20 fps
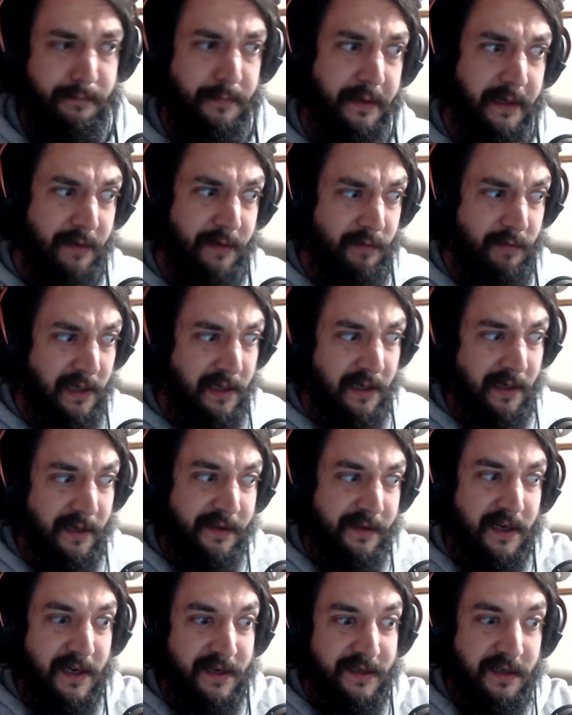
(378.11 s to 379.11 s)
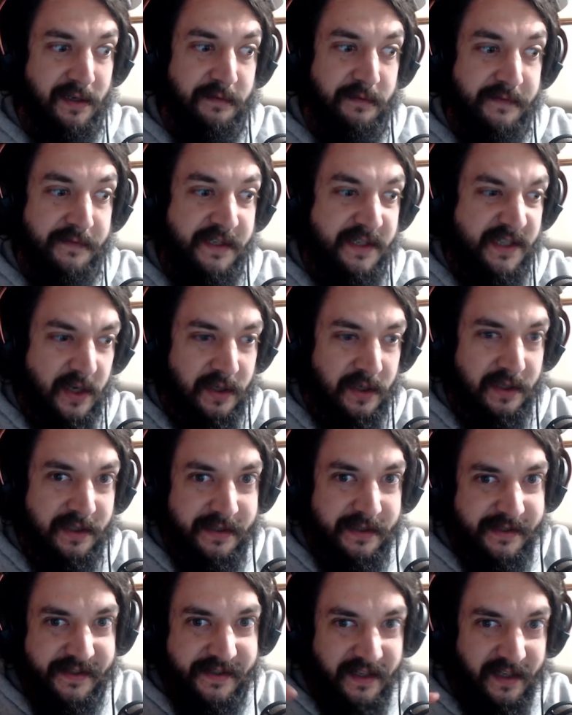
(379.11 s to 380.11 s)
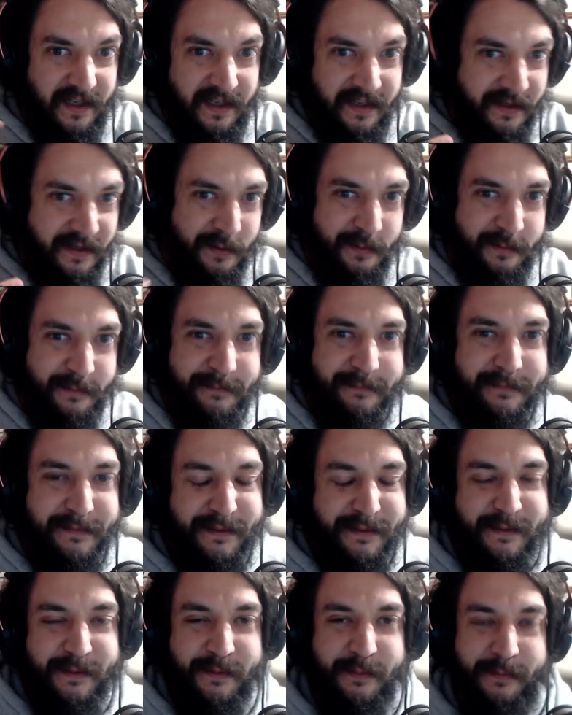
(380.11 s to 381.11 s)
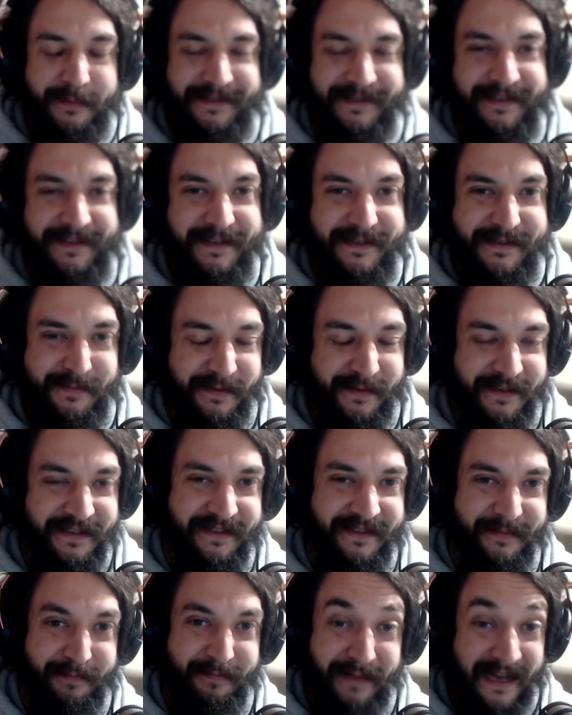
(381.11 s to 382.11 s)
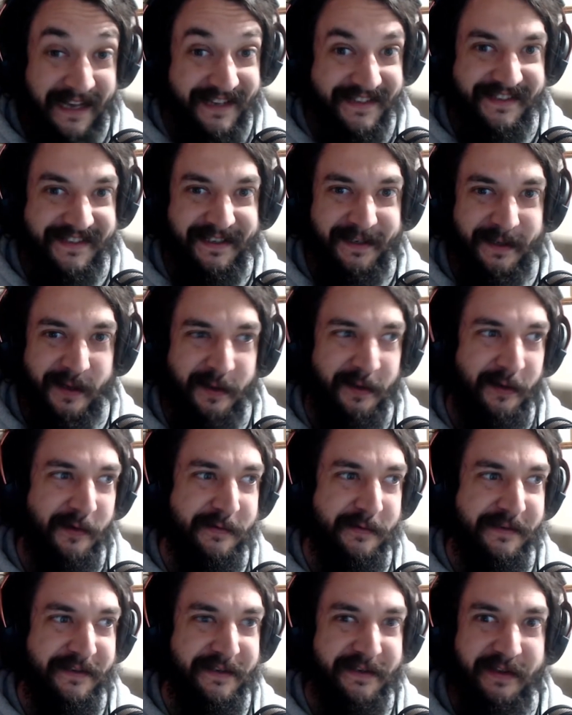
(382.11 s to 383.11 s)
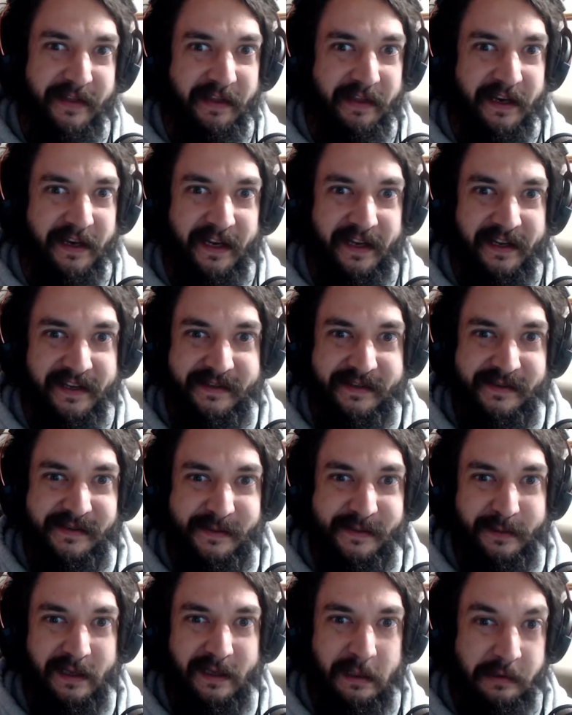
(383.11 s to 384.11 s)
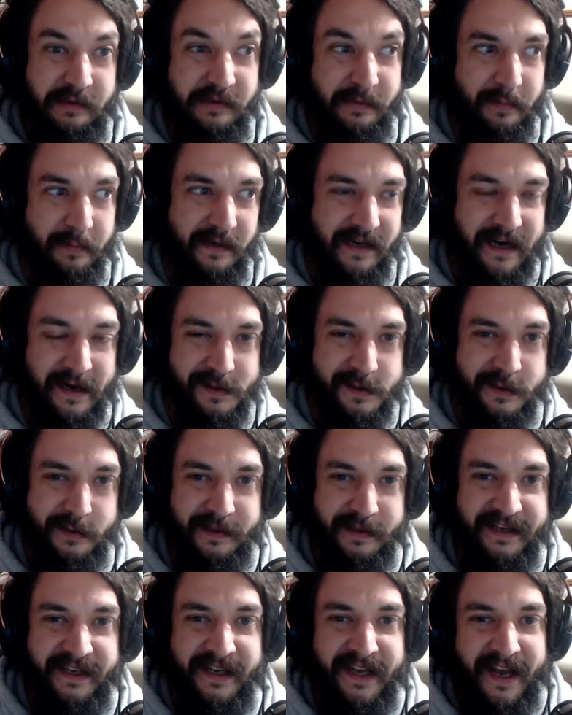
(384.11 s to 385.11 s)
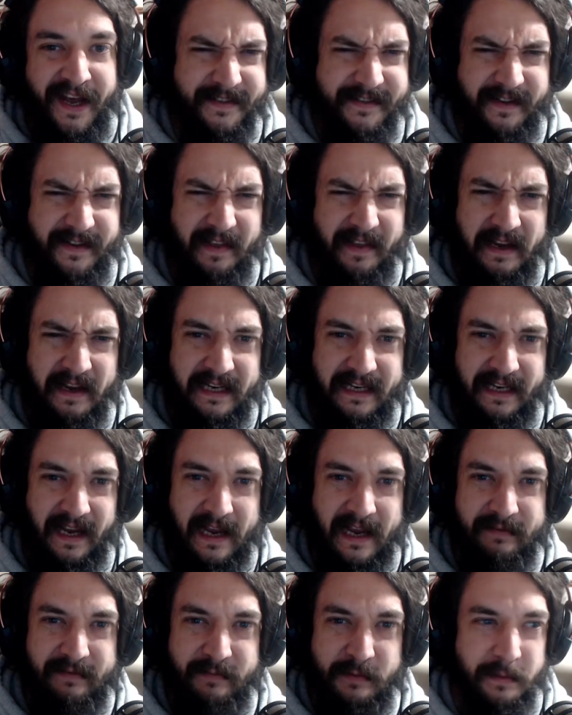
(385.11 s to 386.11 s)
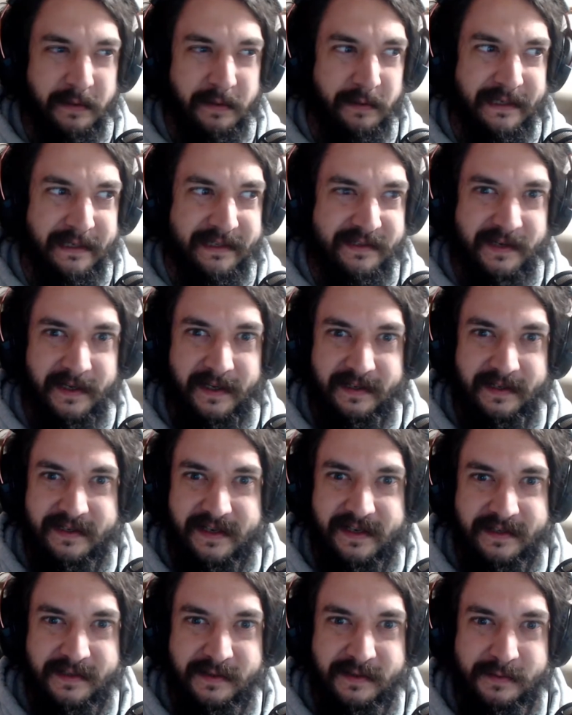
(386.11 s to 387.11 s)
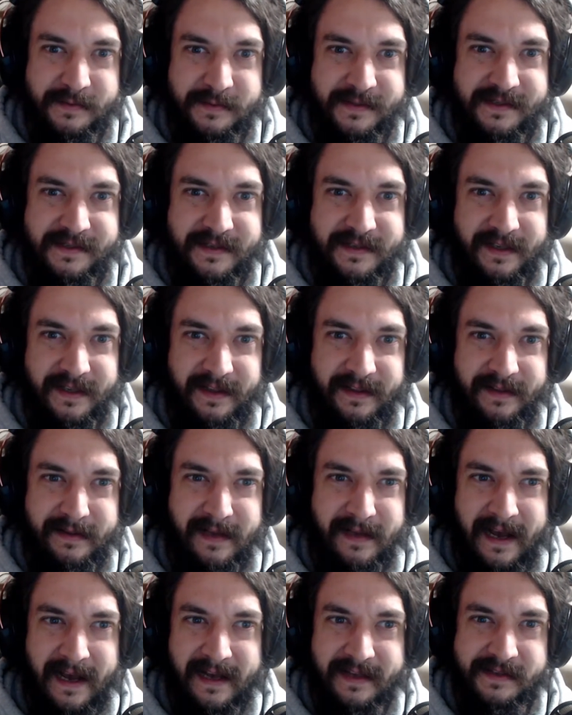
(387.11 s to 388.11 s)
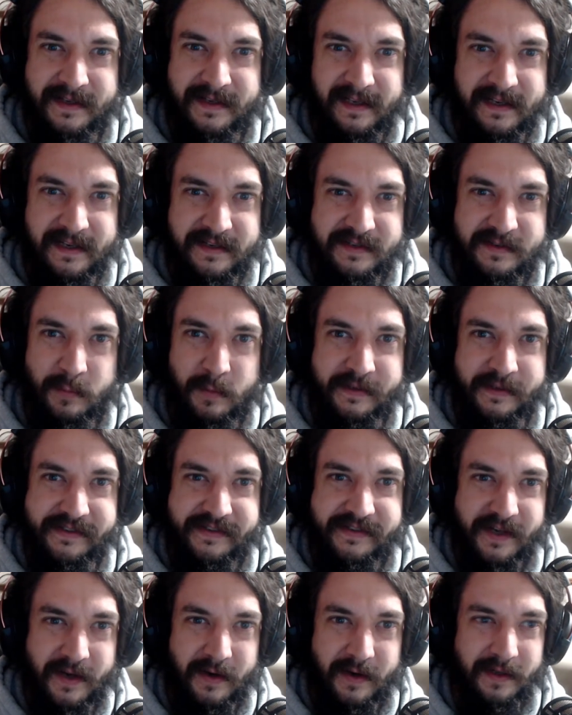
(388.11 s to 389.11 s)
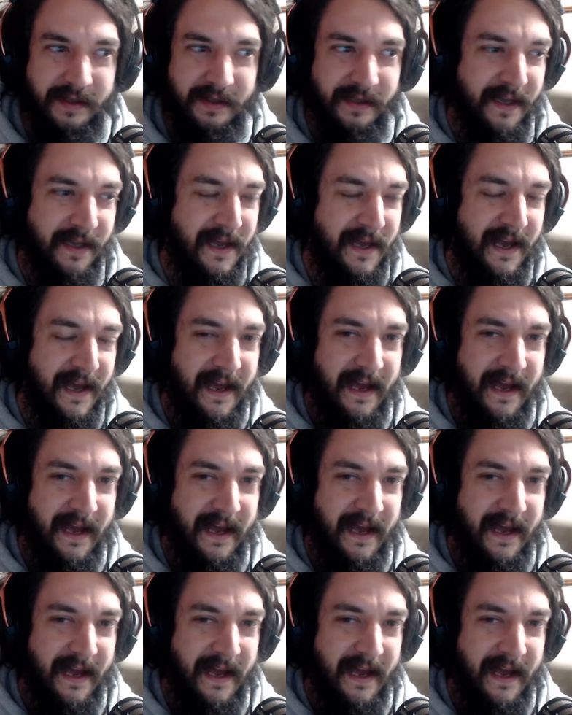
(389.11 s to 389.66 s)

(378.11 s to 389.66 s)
But I really like the idea of skulls and like cool things, but in pastel colors and thick lines, so they look super cartoony. Because I think everyone who gets a lot of tattoos has at least one skull.